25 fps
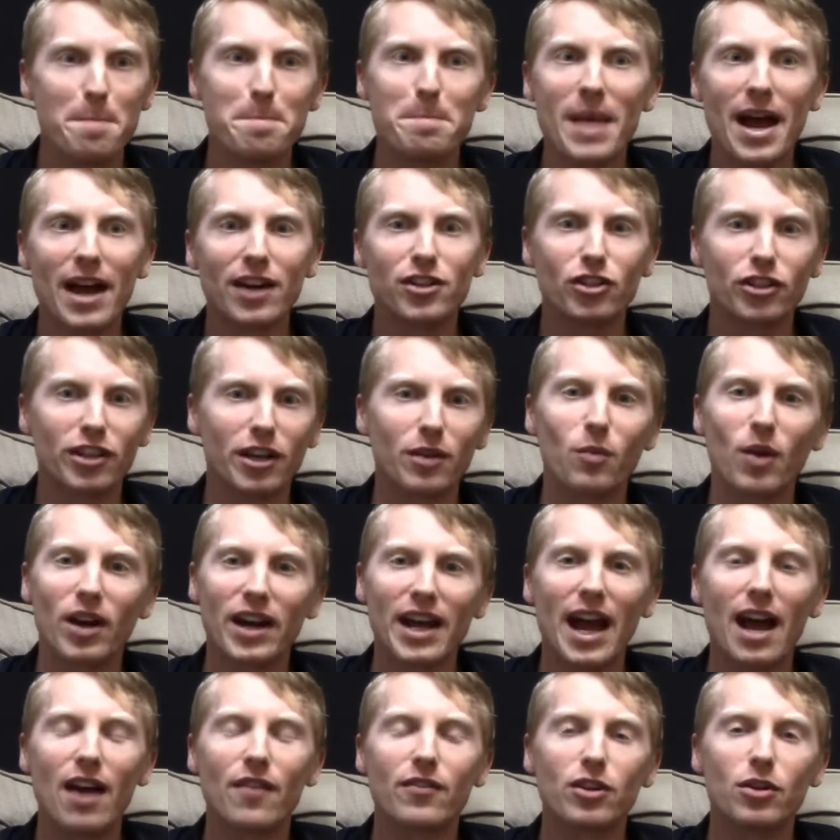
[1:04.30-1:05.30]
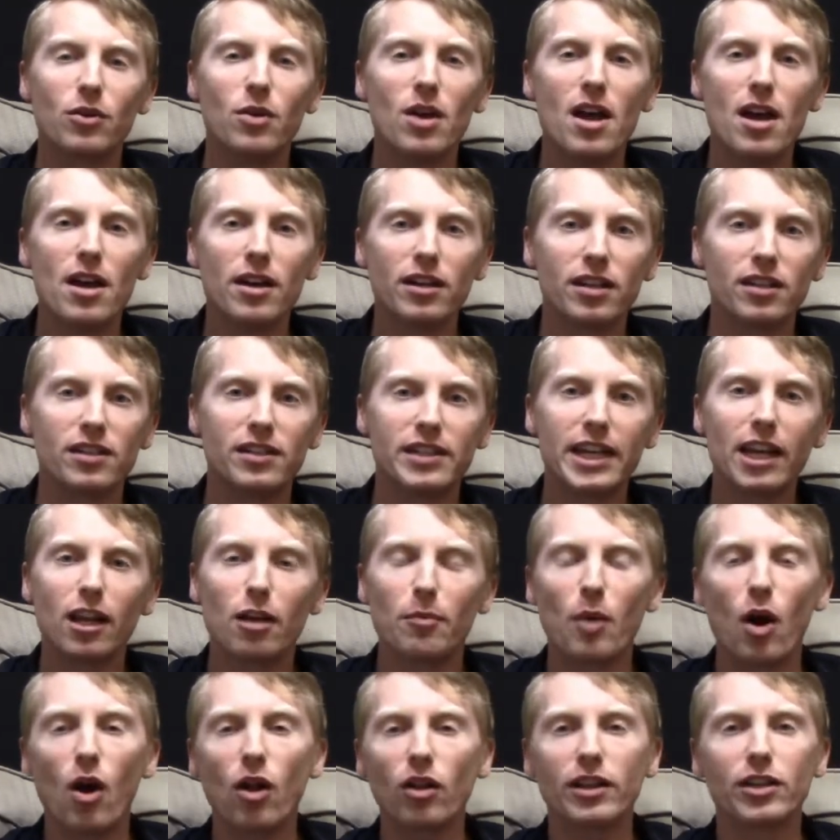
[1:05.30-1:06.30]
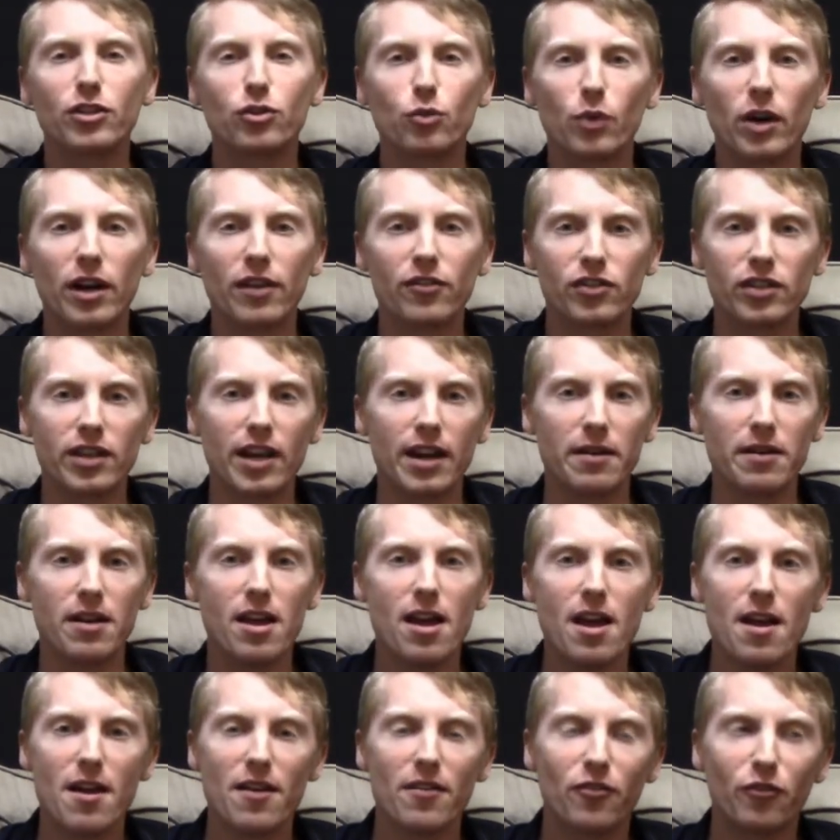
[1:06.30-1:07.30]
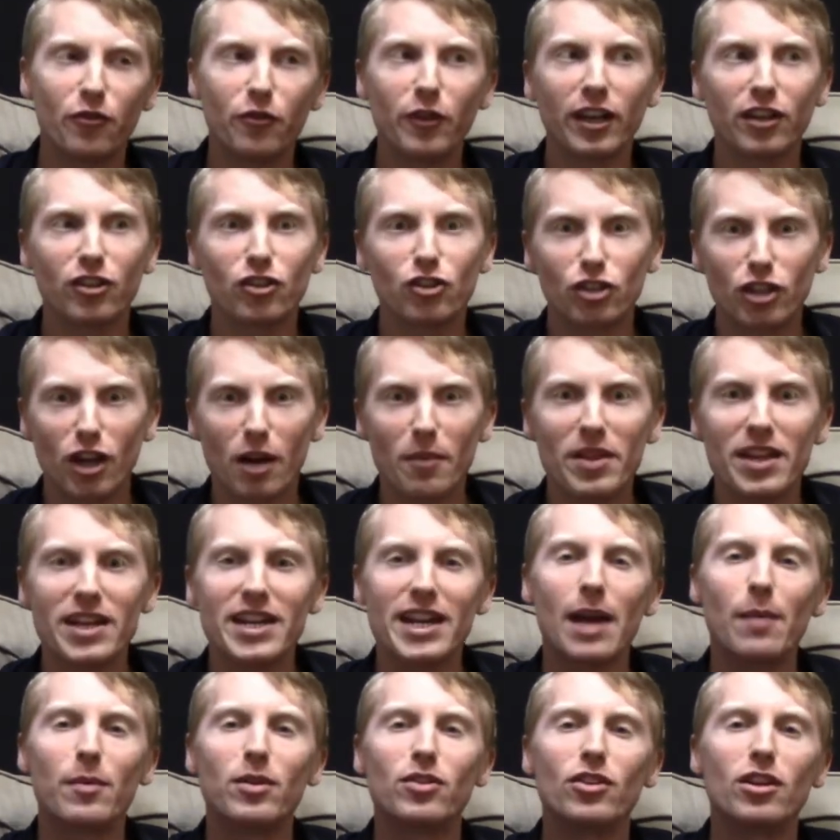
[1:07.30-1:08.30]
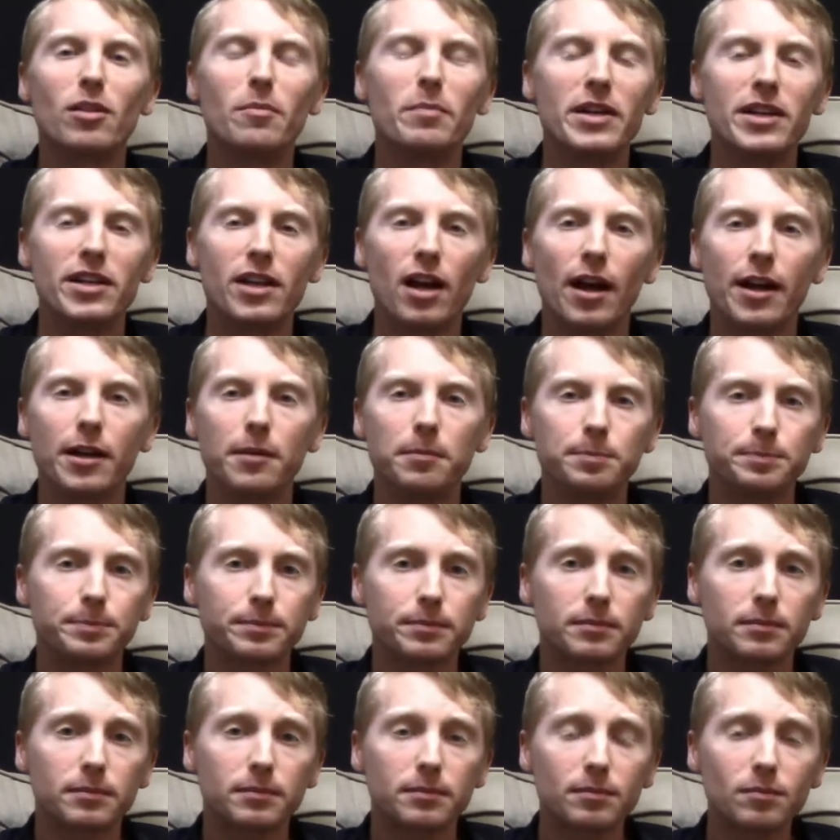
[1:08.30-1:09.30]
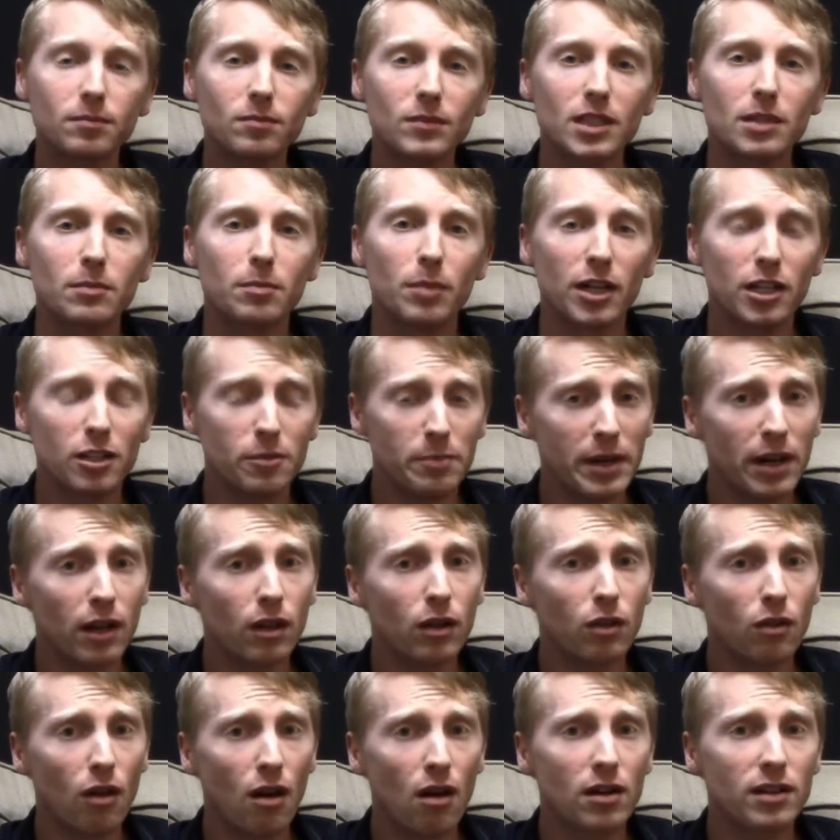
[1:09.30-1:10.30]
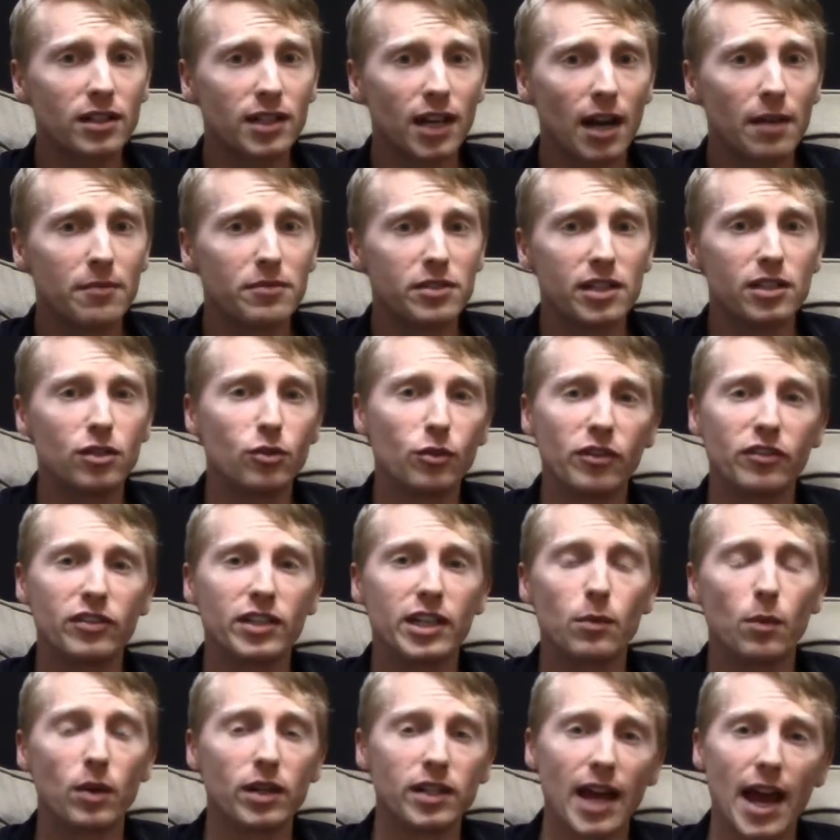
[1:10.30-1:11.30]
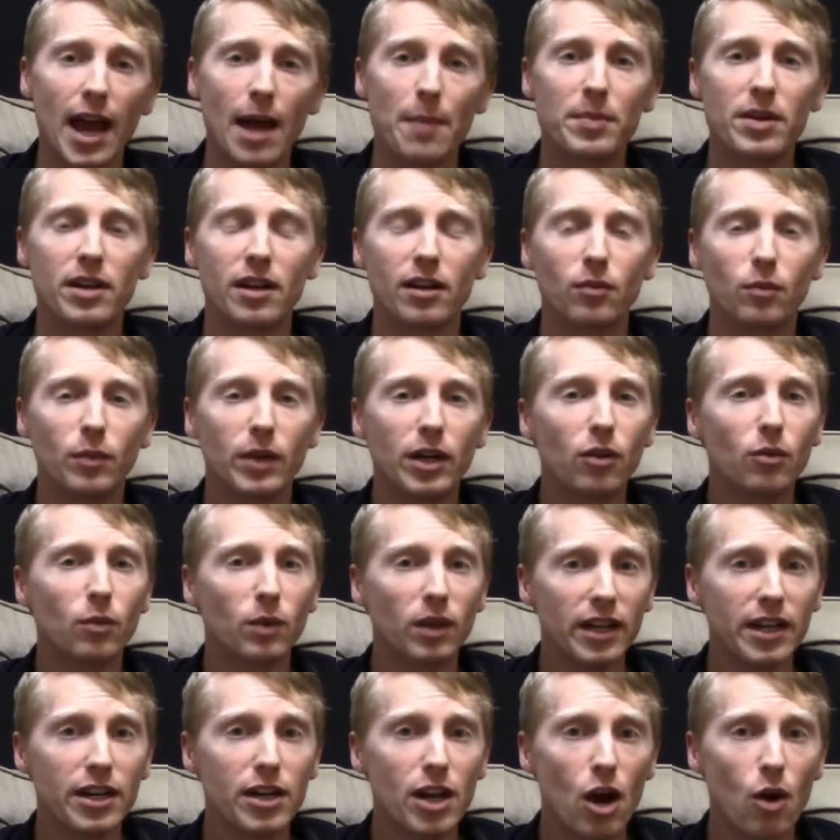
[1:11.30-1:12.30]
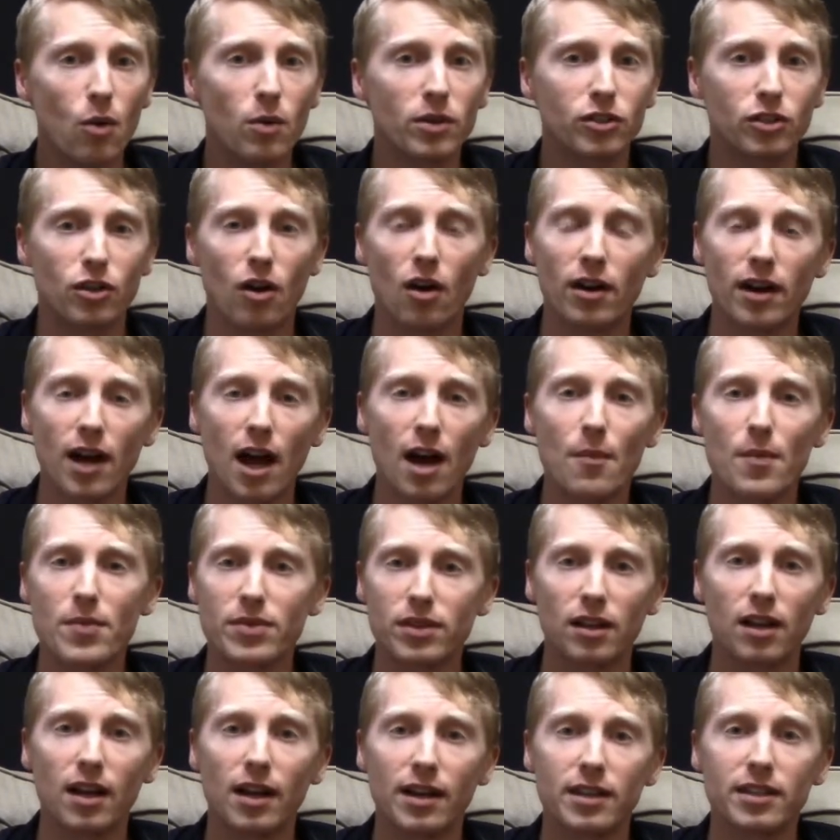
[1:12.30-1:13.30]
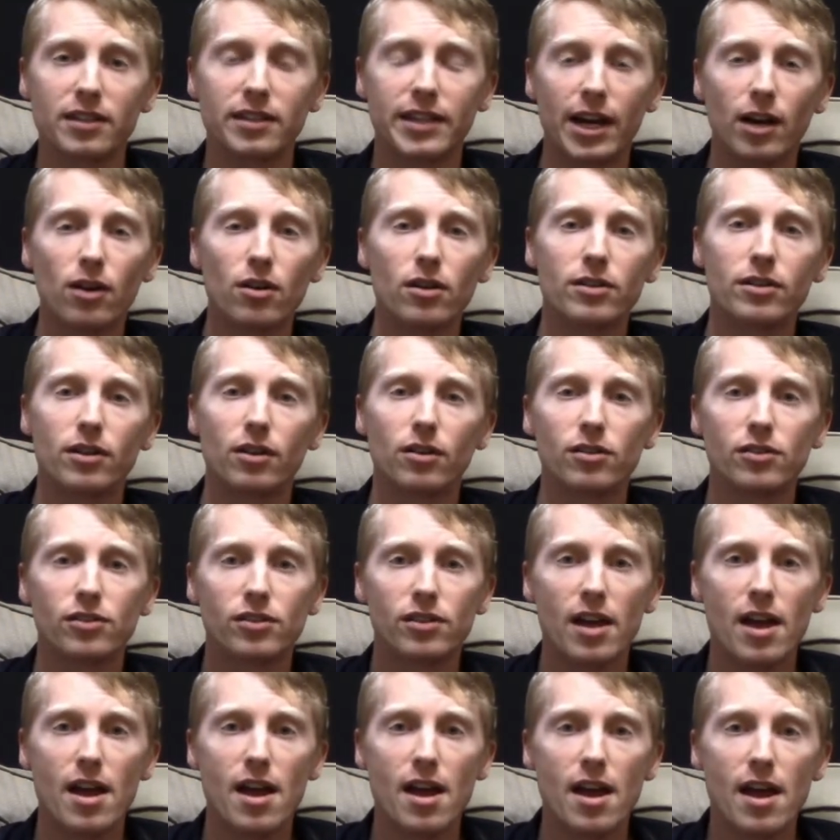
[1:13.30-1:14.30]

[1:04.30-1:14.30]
magic and what have you to seal up all these rifts and fix some of the damage that had been done but it's been a long time since we've seen what's happened, and we don't really know what's going on with a lot of these characters.